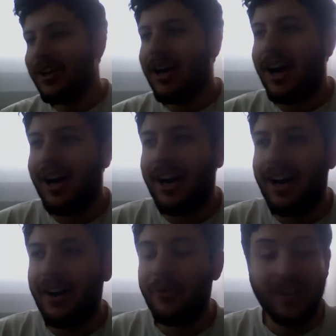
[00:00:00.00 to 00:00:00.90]

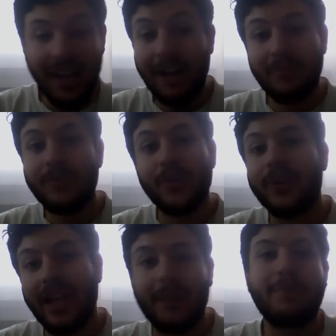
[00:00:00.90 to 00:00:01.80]
uh, we're not
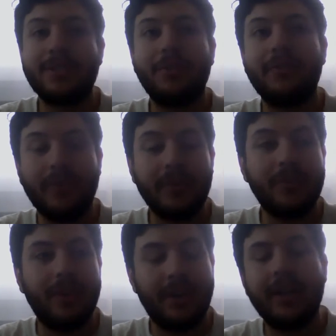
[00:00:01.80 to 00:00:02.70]
reviewing an episode
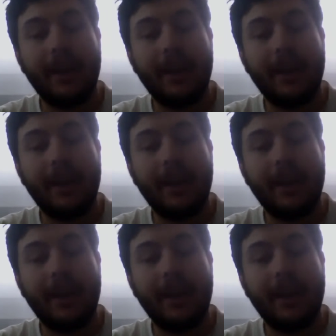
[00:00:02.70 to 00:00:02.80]
review or an